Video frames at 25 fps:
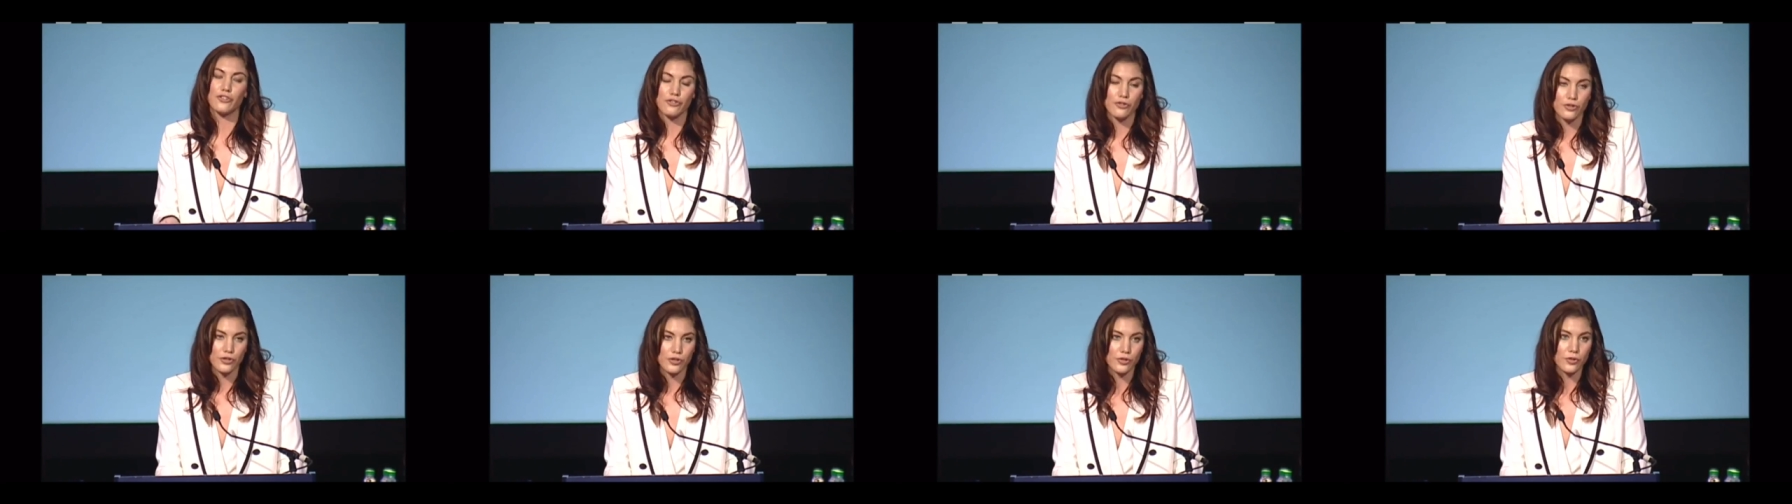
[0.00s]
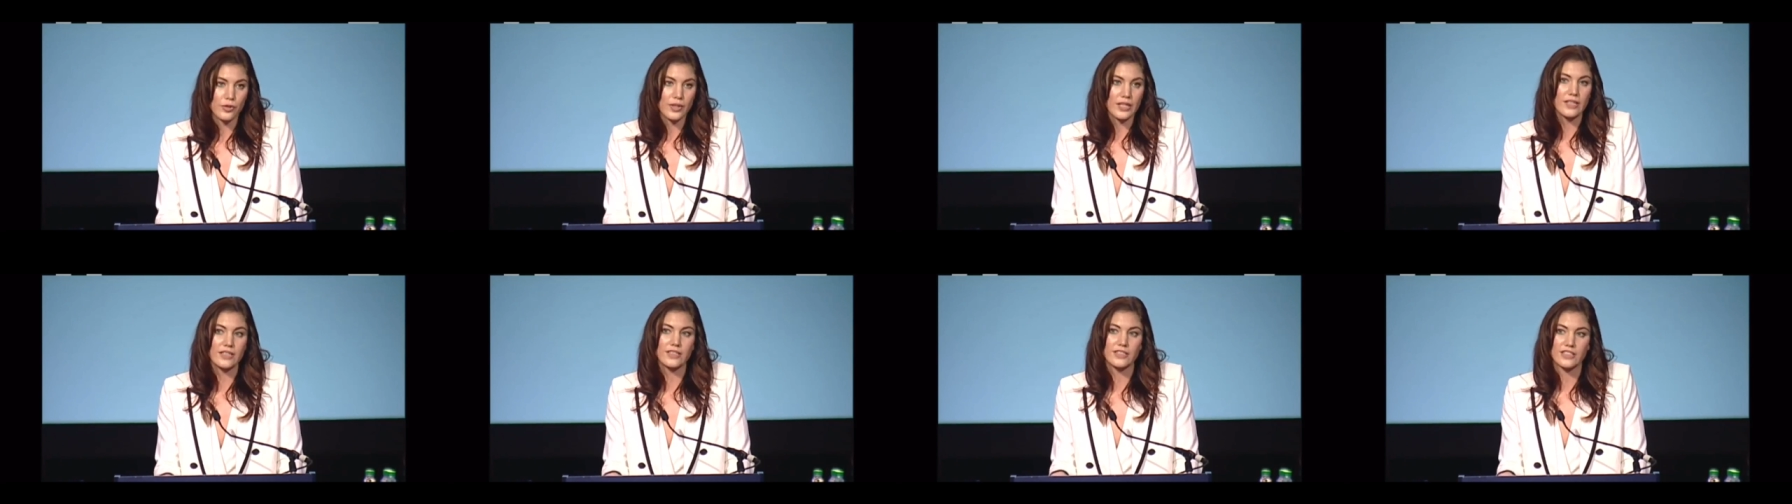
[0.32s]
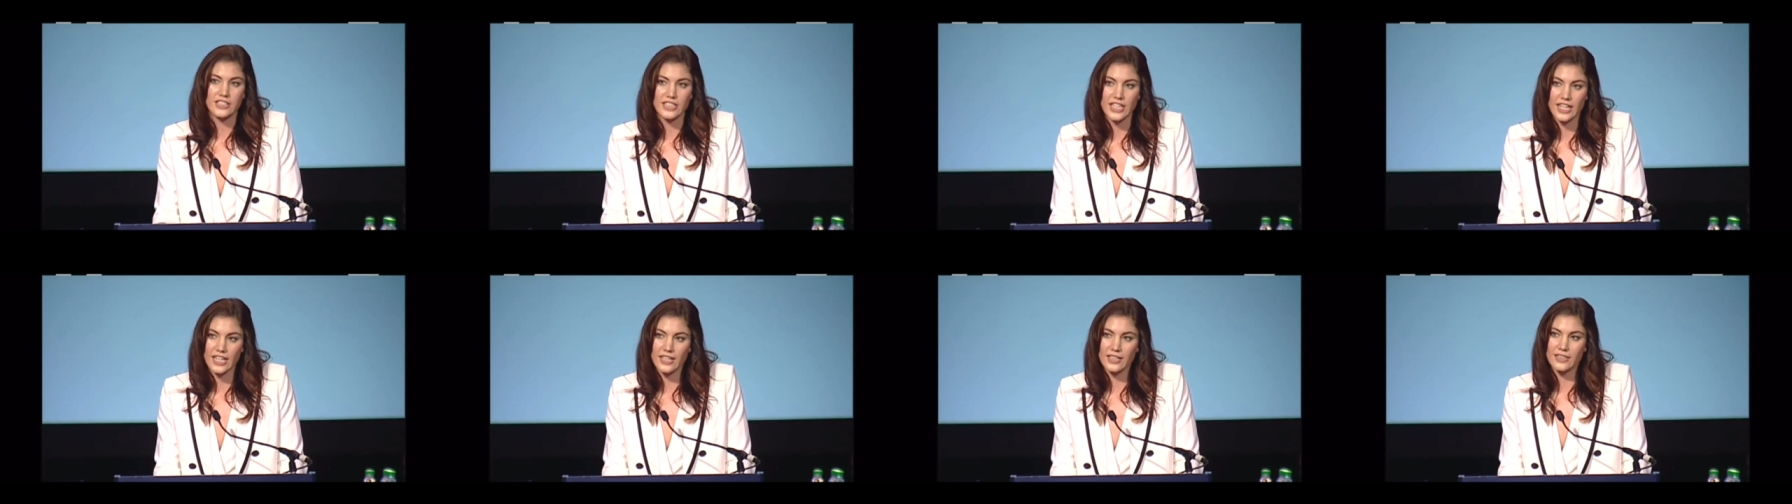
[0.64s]
true
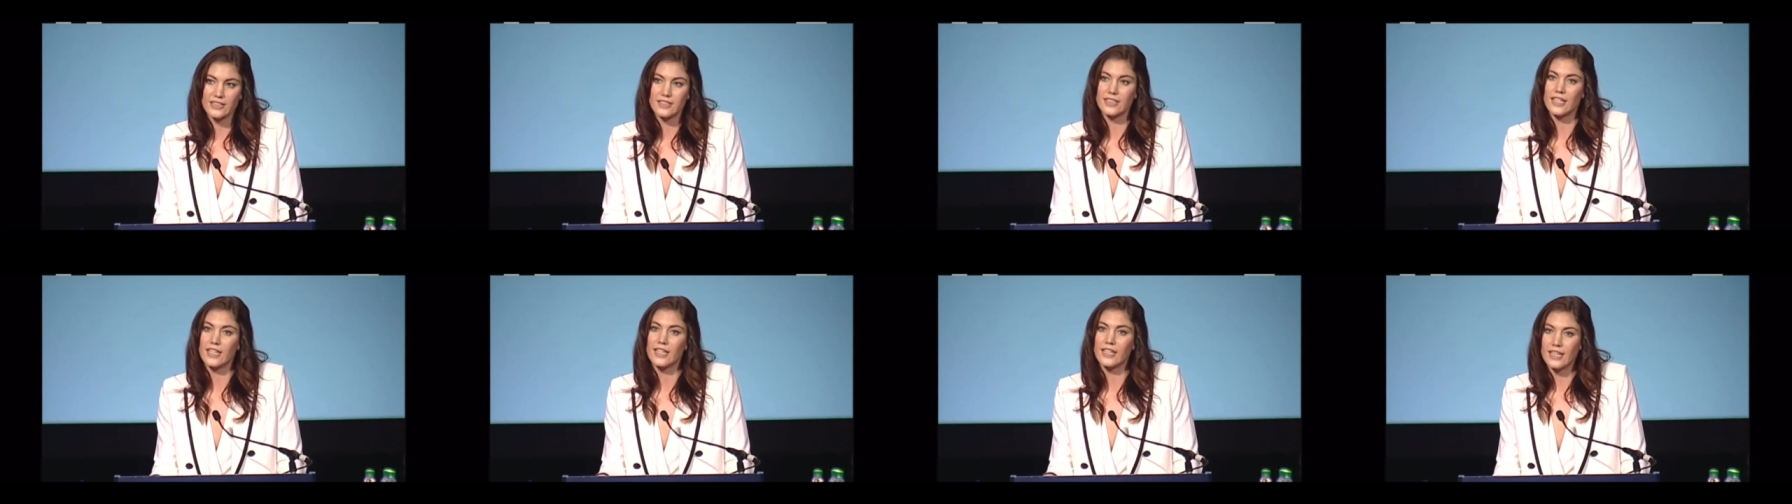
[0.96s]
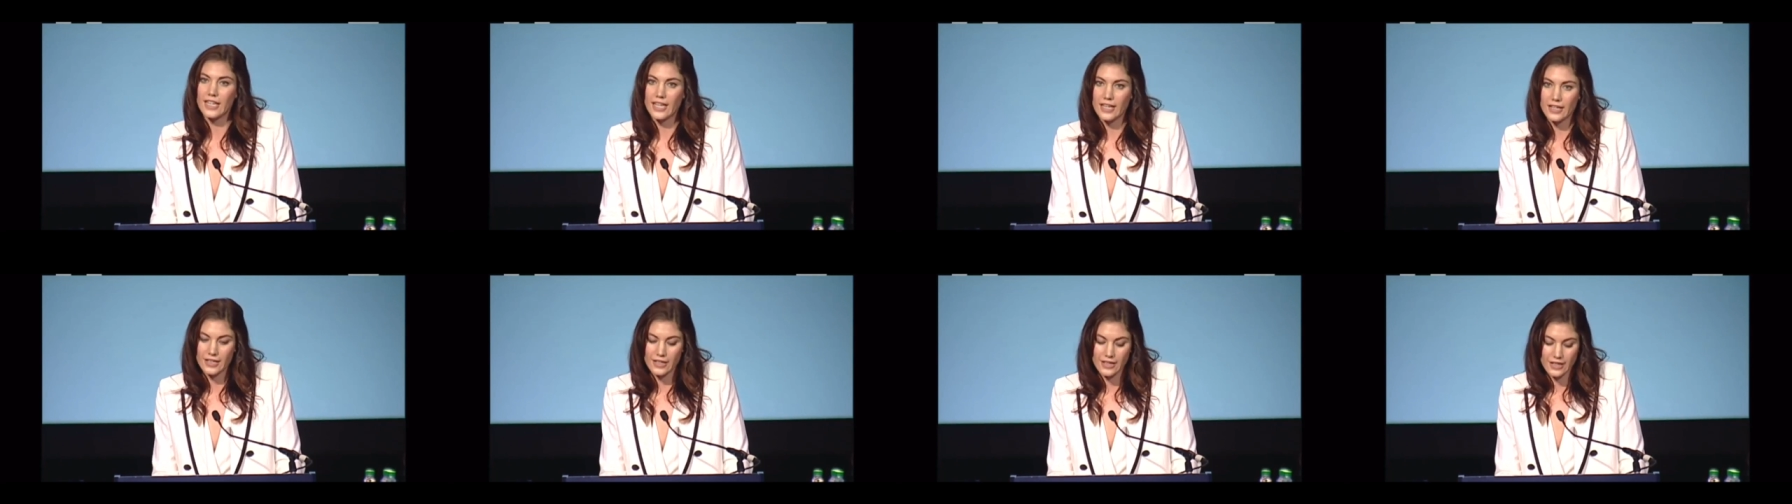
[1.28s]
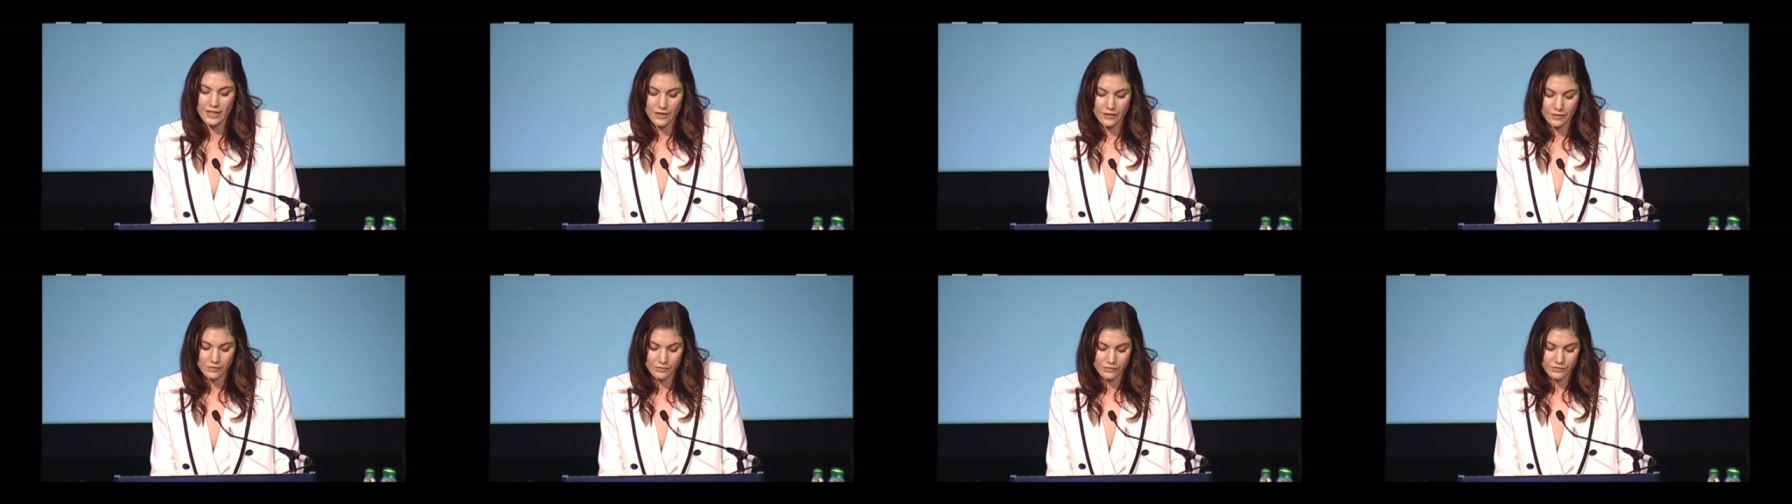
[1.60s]
change
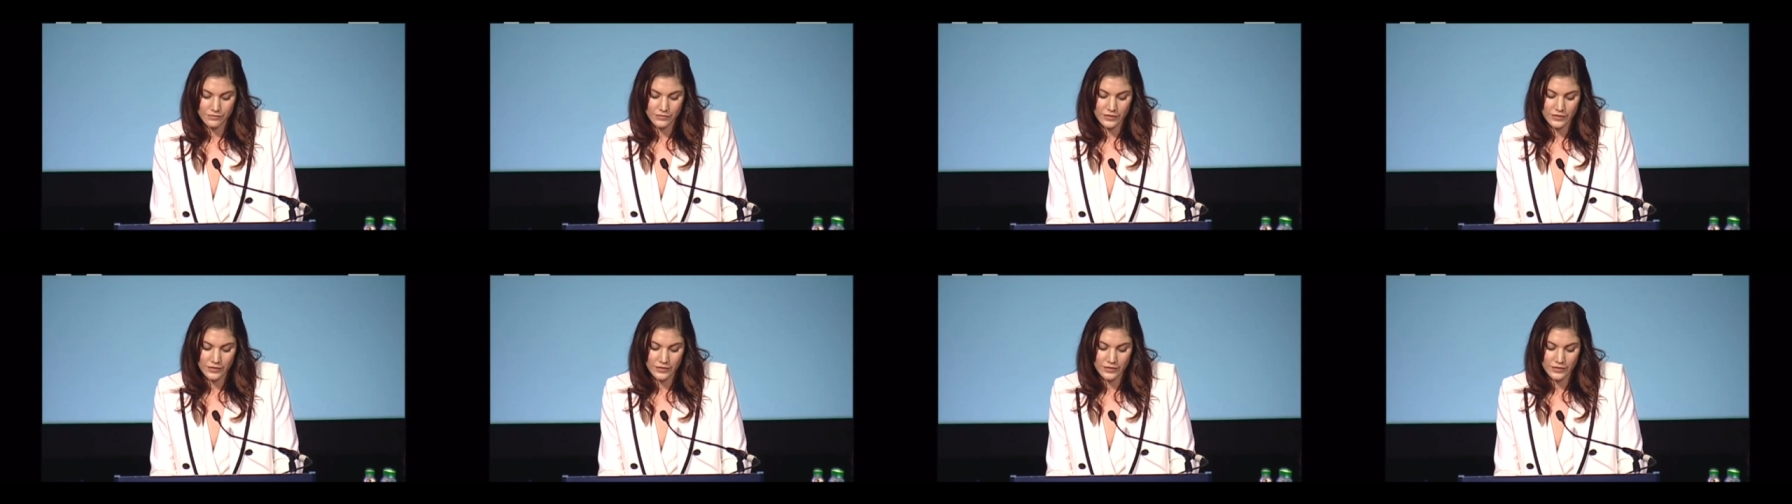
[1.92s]
candidate.